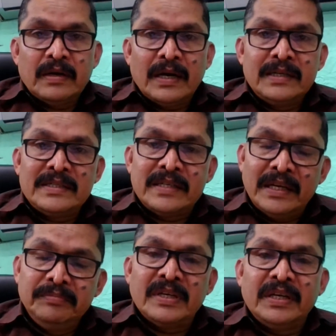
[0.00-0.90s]
At the
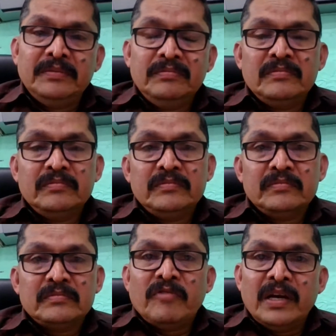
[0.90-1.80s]
same time,
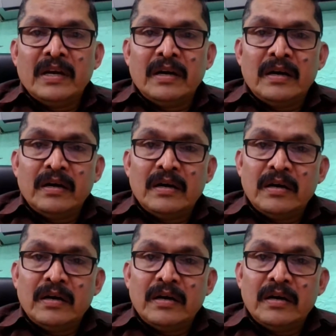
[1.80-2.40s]
via